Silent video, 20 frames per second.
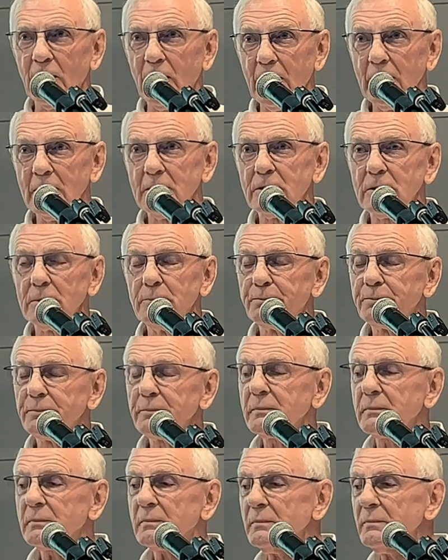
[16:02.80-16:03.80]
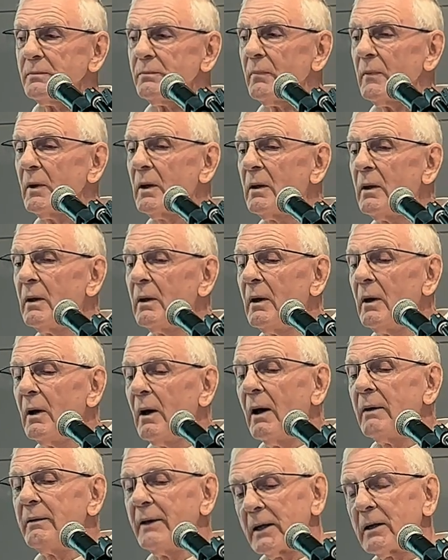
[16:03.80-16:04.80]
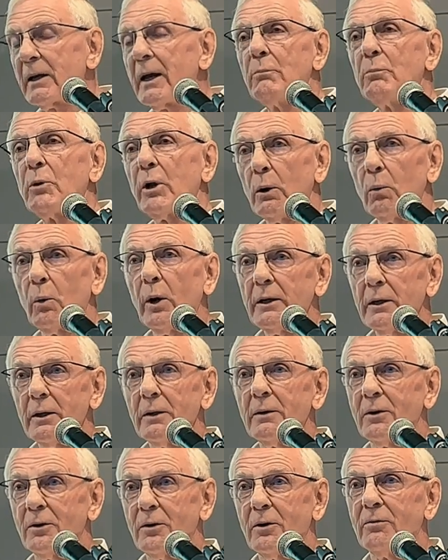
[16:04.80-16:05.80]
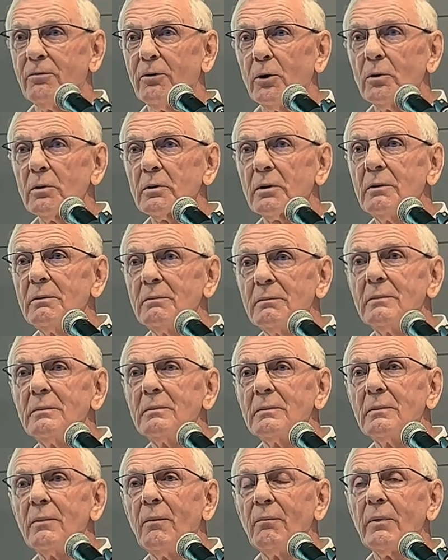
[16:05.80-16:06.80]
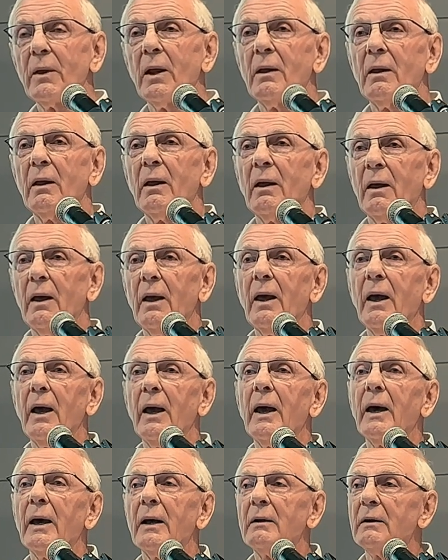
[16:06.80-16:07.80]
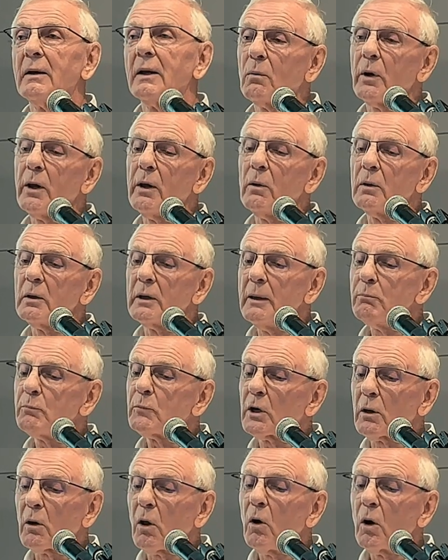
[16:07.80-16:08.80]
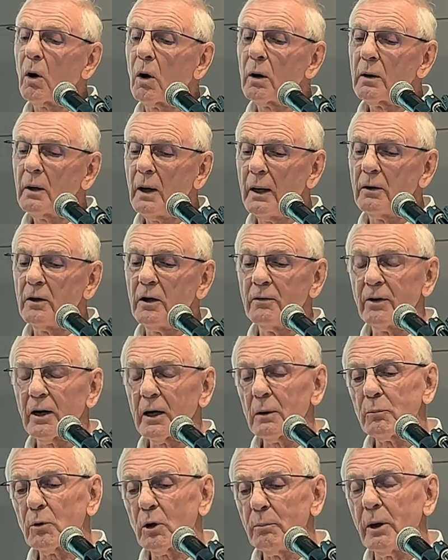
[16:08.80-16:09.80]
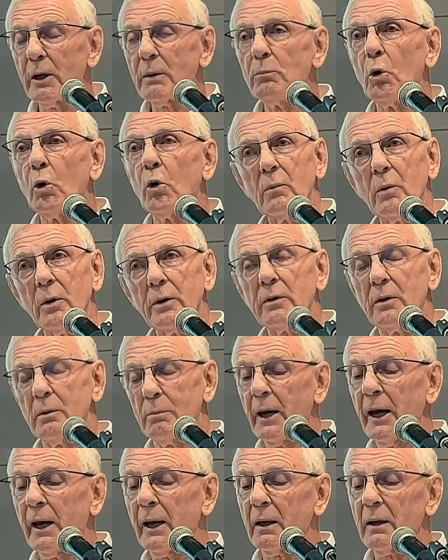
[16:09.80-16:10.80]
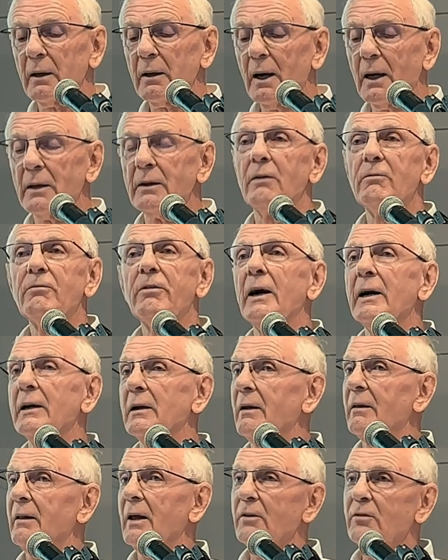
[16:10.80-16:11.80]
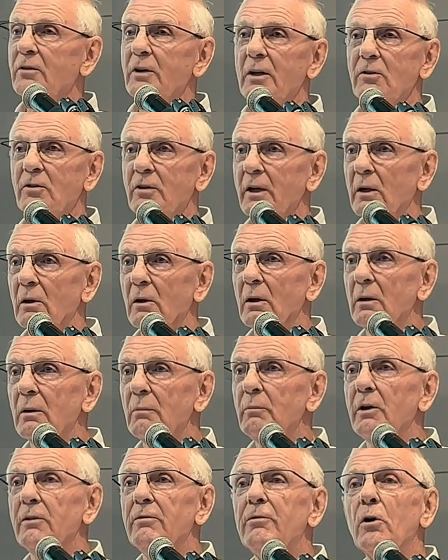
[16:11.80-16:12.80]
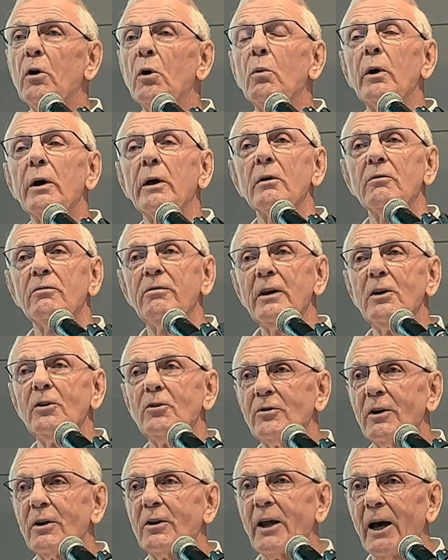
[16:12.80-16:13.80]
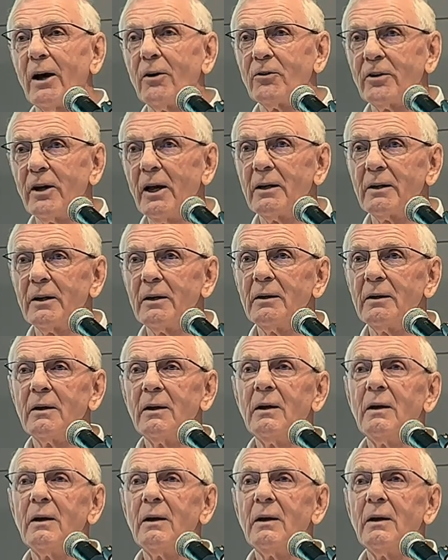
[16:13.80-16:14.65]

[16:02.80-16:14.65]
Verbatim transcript: years. That company went into default, and we limped along and developed a bit more with the bank, and then finally they said sell. Before we could finish the town centre,